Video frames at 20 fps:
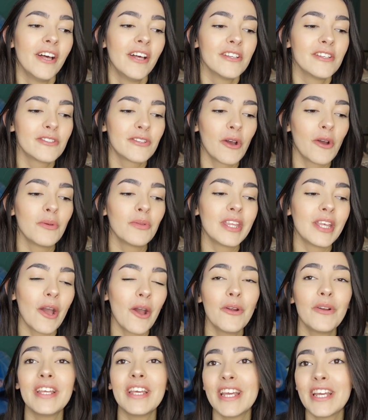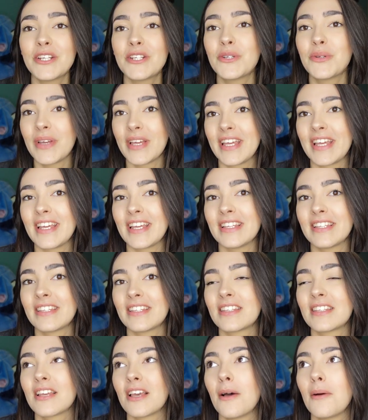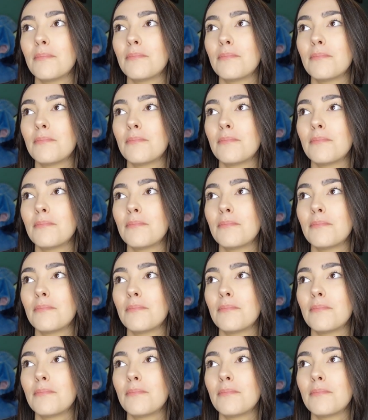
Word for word: So the only issue is